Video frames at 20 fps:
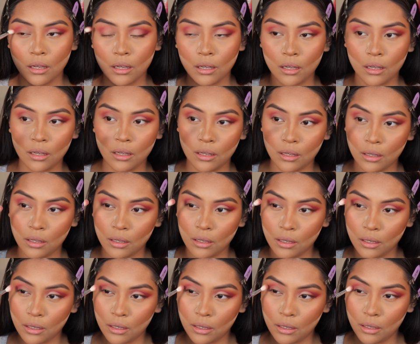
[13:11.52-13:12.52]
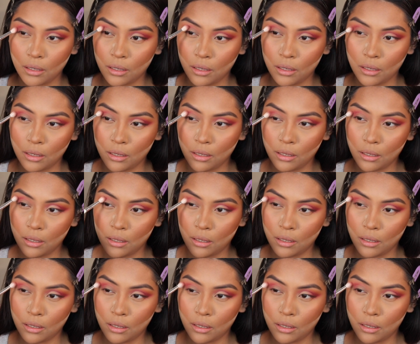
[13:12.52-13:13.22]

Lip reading: (silence)